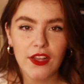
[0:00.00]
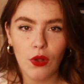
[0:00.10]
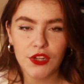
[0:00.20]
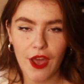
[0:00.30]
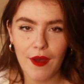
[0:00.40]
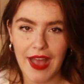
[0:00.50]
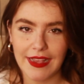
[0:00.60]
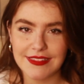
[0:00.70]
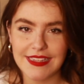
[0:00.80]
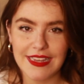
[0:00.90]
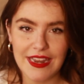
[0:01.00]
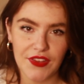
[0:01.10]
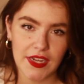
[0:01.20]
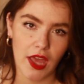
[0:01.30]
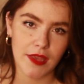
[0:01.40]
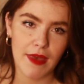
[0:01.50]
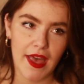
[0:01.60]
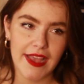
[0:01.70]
gold coat hangers is a living nightmare.